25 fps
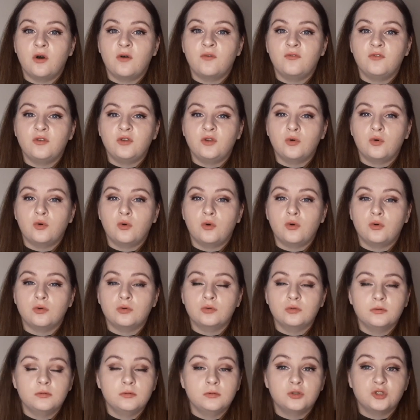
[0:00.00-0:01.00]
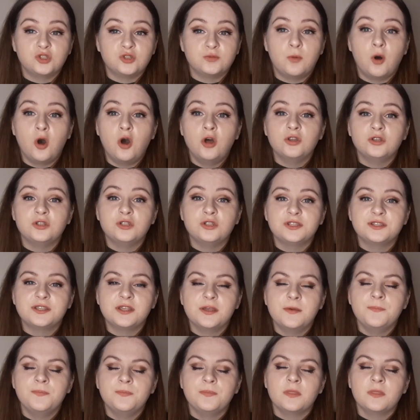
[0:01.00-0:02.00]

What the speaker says: of your spots,